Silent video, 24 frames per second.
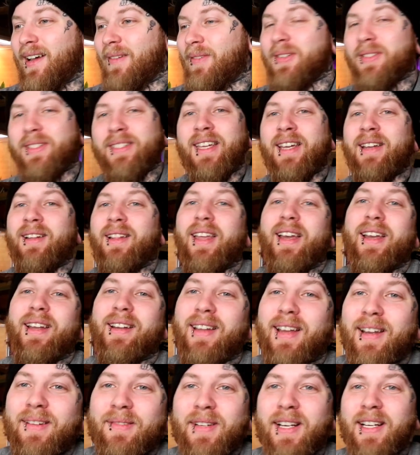I'm not going
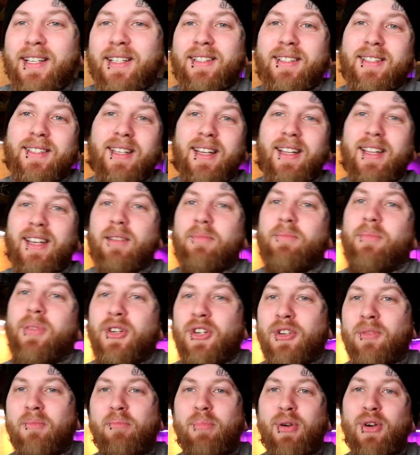to say
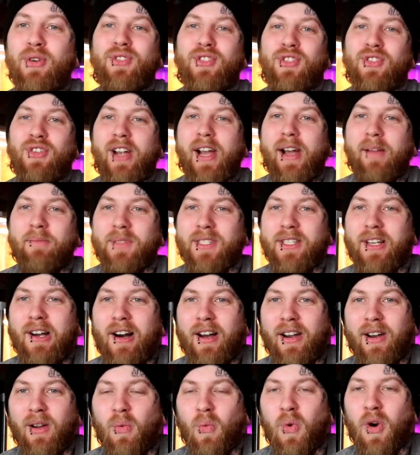put your bootstraps
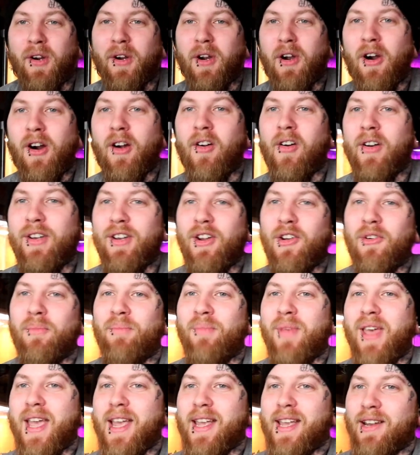on and work hard and you'll
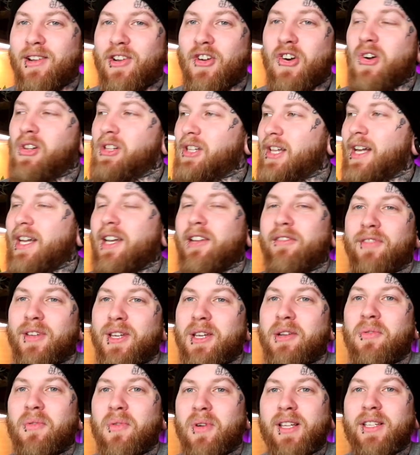make it. No, a lot of
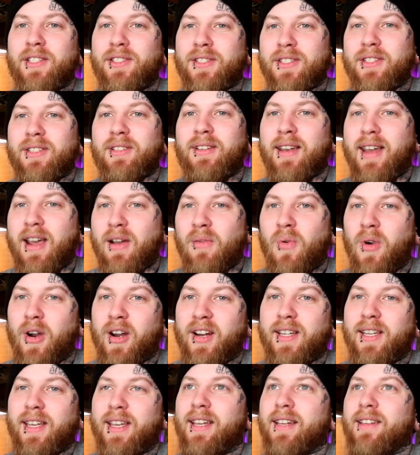it was
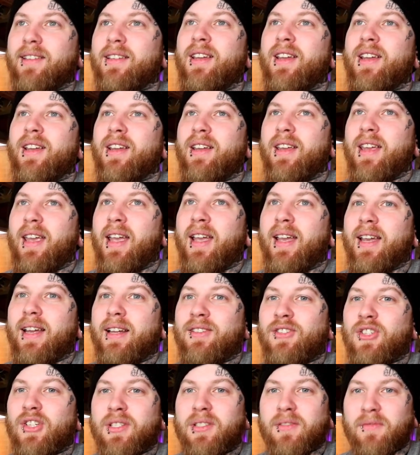networking
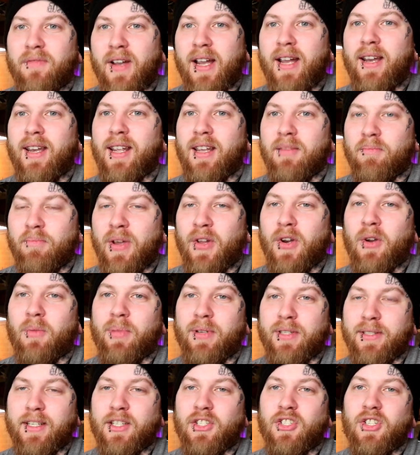and just finding a better
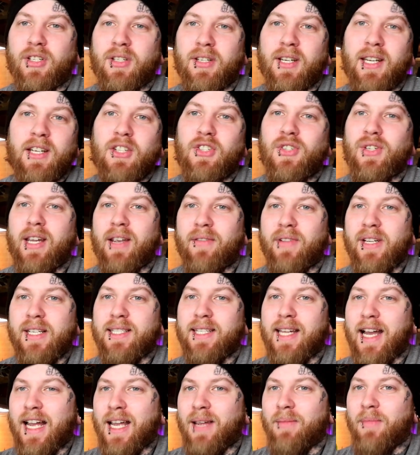position each and every
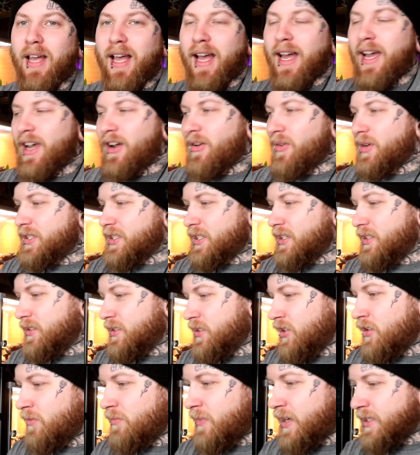time. I always
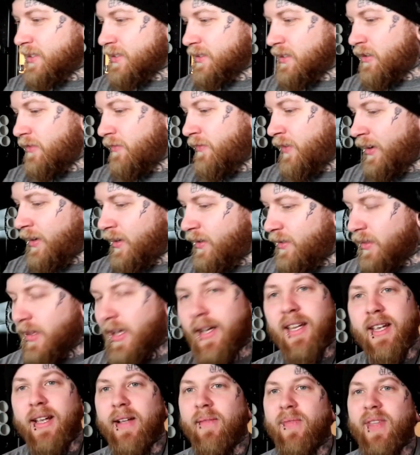consider myself very
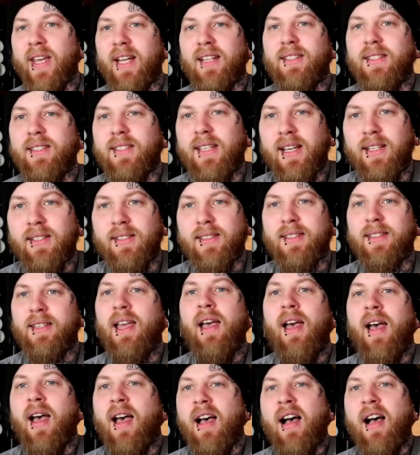lucky in that sense.